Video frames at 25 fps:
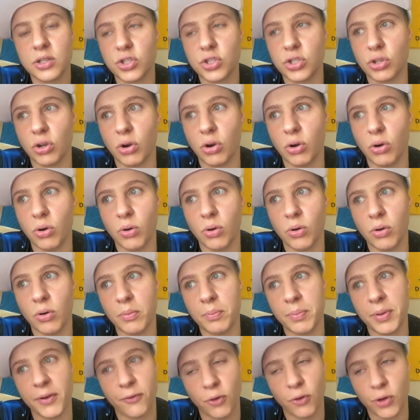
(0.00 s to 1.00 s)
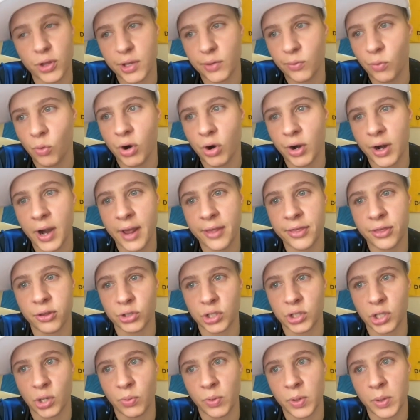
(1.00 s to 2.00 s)
So before the war, I
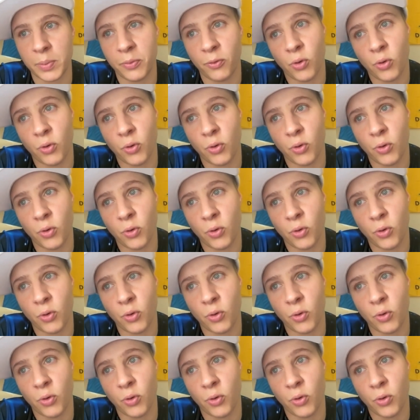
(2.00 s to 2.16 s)
thought I will